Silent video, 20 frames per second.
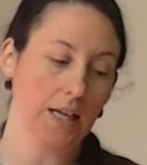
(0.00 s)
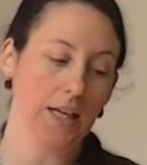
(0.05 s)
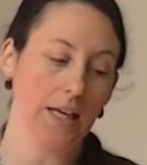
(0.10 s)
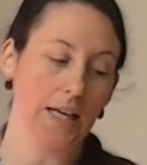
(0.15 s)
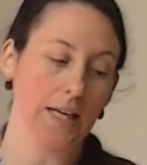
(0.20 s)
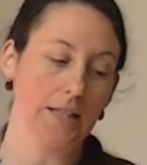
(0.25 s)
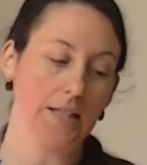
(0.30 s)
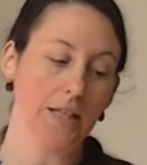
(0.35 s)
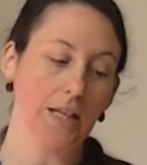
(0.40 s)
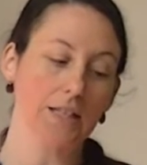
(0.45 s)

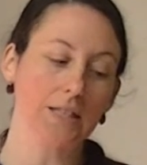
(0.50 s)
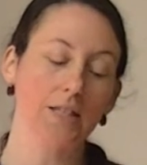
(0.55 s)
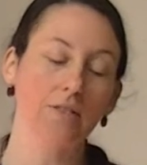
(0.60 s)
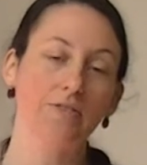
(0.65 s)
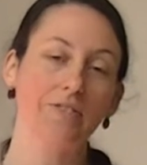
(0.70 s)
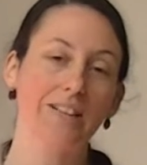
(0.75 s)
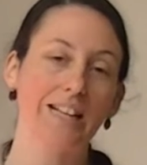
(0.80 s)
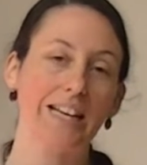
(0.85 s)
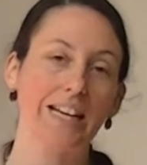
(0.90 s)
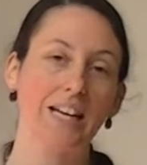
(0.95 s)

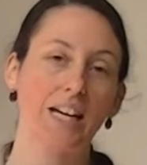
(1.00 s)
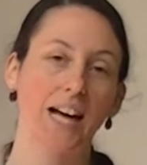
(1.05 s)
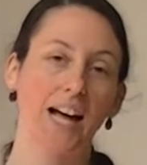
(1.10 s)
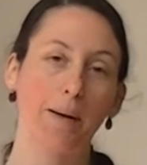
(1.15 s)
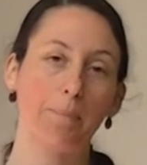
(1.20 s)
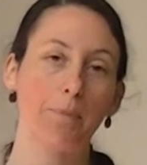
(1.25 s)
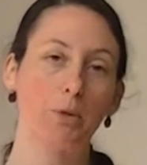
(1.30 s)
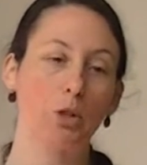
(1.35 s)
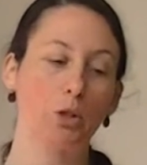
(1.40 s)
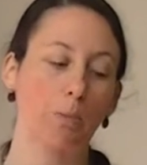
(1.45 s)
inductively
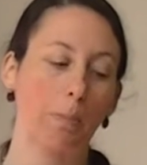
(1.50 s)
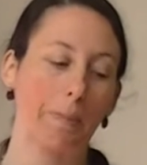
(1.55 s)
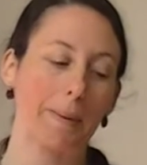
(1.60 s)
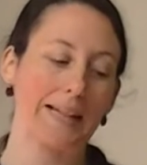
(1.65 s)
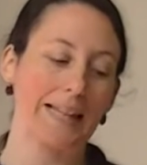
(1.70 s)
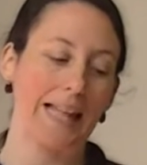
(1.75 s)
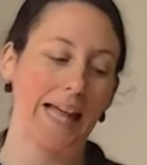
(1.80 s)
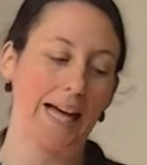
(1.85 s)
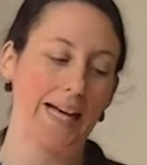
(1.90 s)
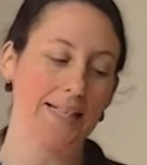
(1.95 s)
coupled
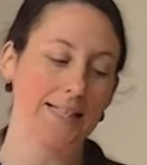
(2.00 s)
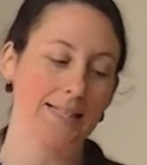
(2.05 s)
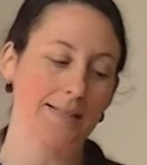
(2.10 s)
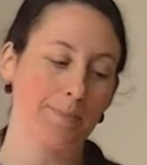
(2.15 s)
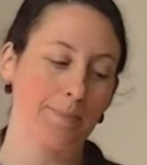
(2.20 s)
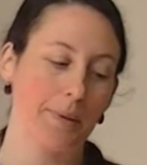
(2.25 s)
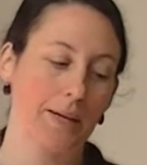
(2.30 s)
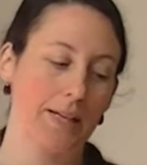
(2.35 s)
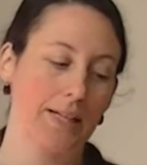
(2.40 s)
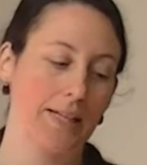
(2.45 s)

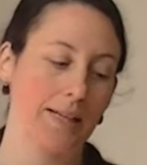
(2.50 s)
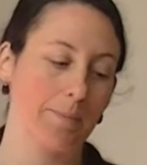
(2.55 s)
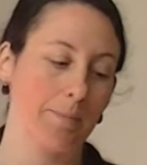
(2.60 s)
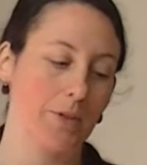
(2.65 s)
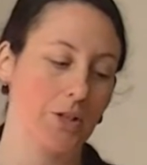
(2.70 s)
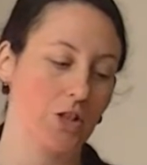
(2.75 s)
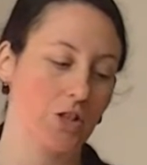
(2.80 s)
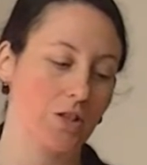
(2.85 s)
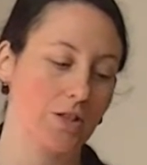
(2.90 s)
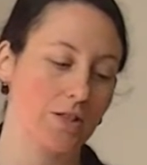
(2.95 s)
plasma
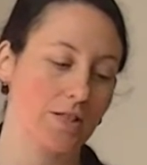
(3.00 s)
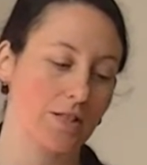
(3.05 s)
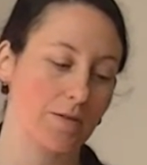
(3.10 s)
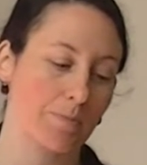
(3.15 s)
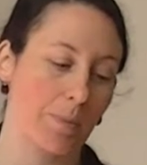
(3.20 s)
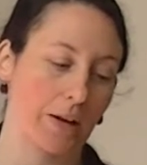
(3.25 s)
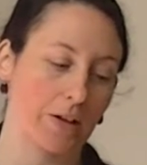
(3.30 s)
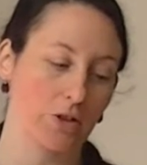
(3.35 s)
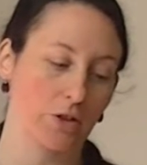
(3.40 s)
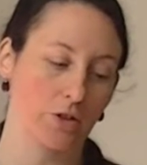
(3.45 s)
emission
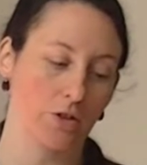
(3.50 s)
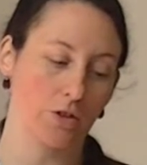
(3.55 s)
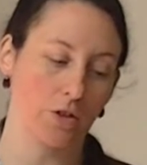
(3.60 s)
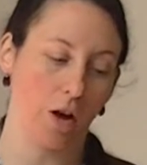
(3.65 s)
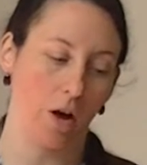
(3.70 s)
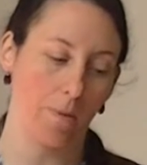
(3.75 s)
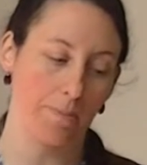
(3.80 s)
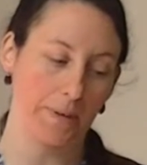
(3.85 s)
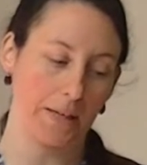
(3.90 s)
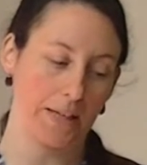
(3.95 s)

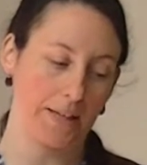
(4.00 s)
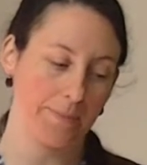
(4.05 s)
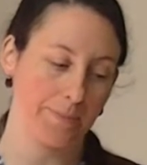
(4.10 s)
spectroscopy.